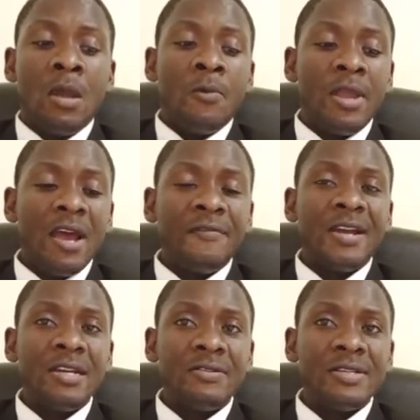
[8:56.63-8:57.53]
We
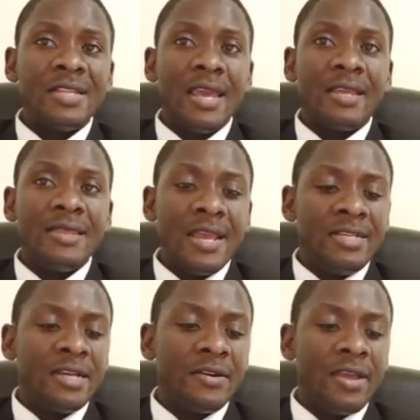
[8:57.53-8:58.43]
have countries like
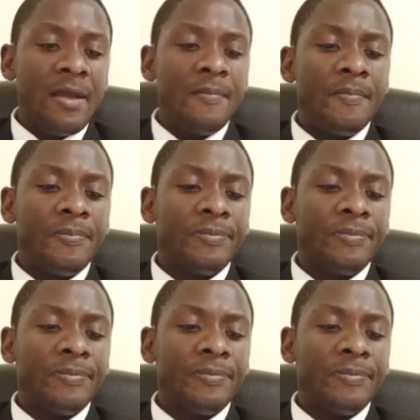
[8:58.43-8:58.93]
Nigeria.